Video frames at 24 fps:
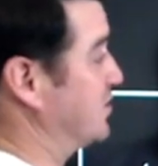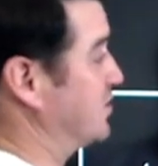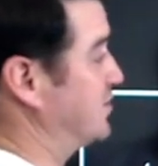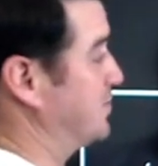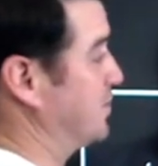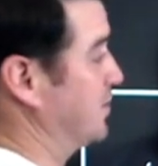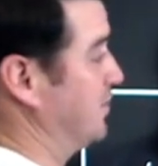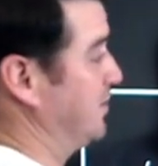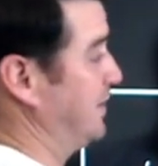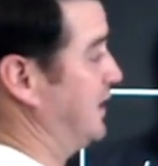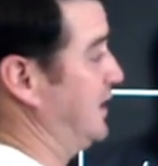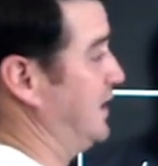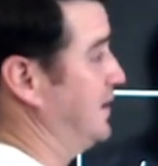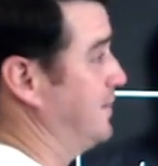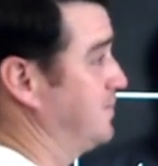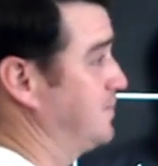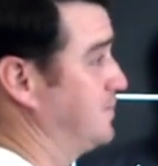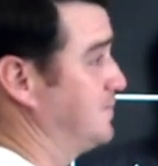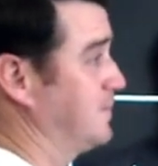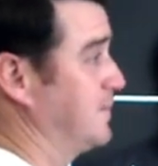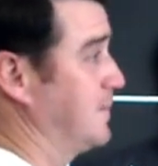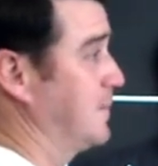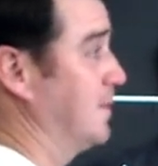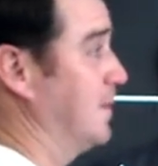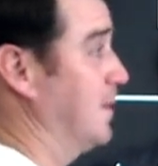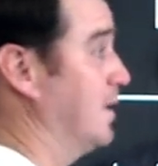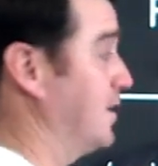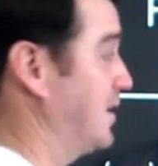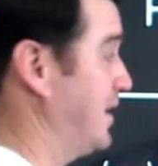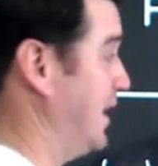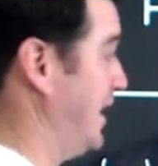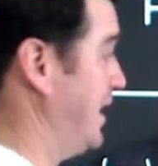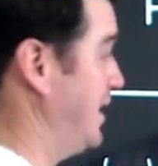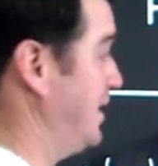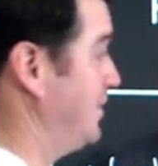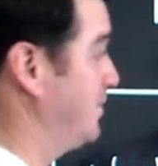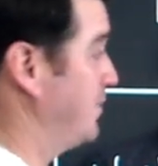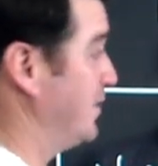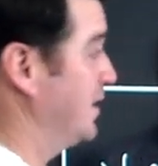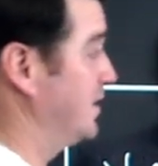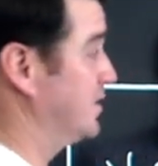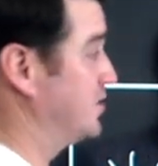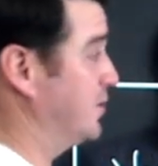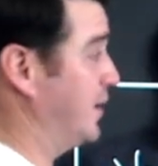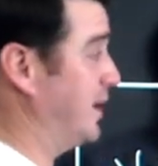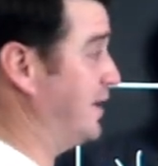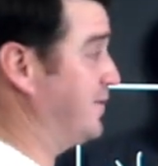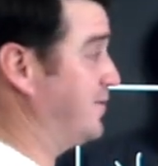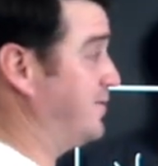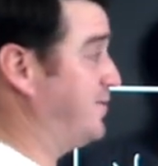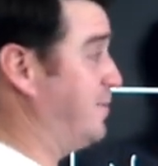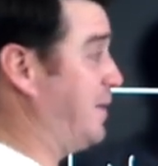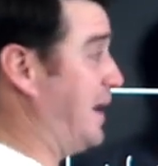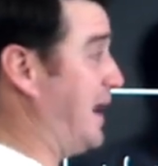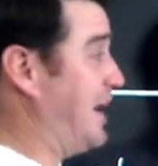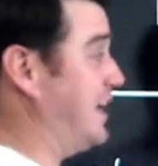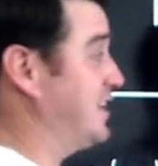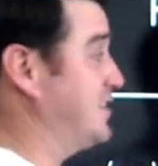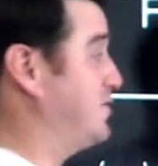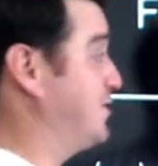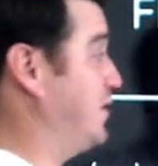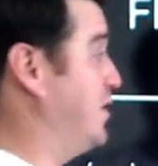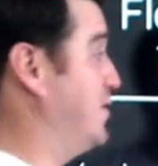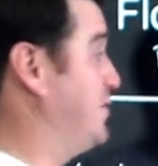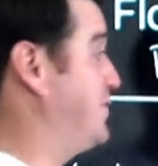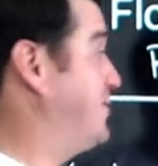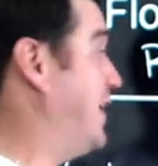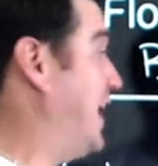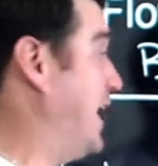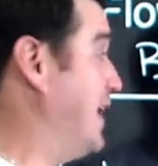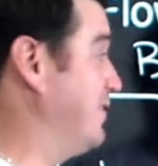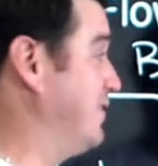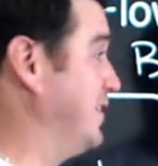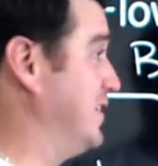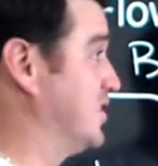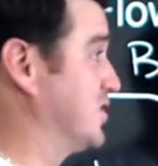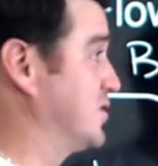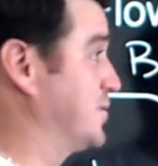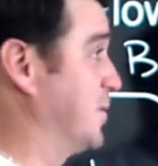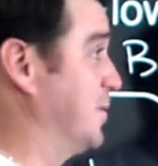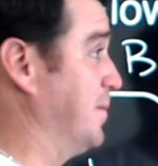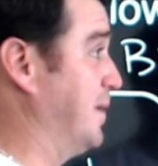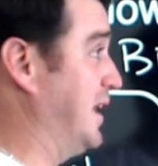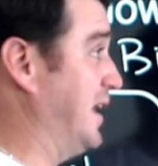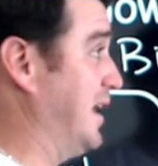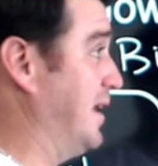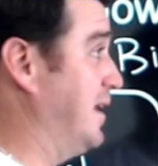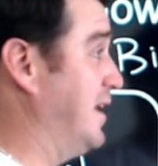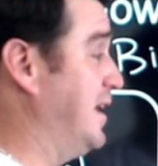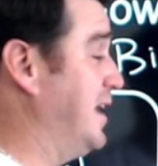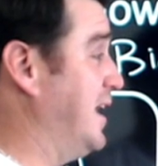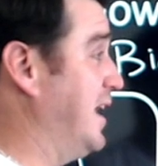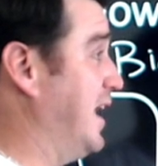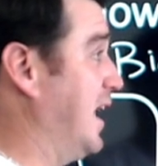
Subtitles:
liters per minute. Okay? So we have a bias flow of 5 liters per minute.